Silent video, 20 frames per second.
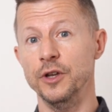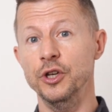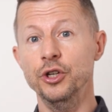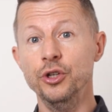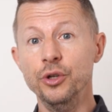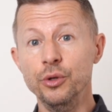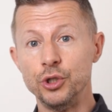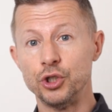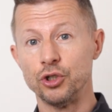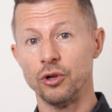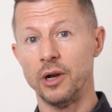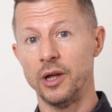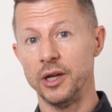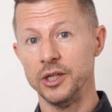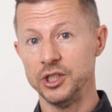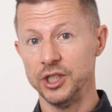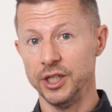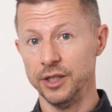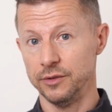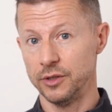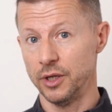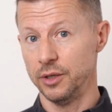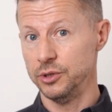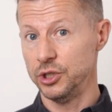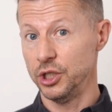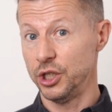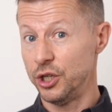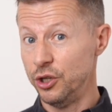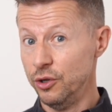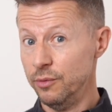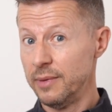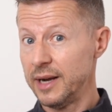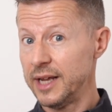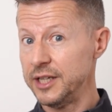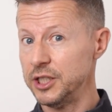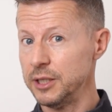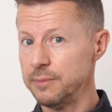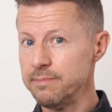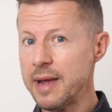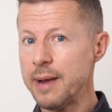neutralizing those
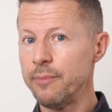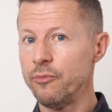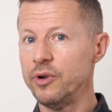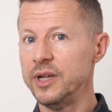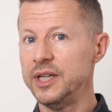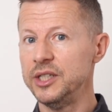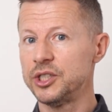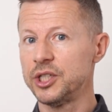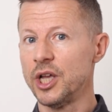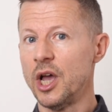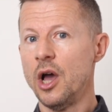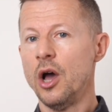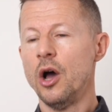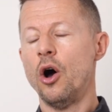accumulated memories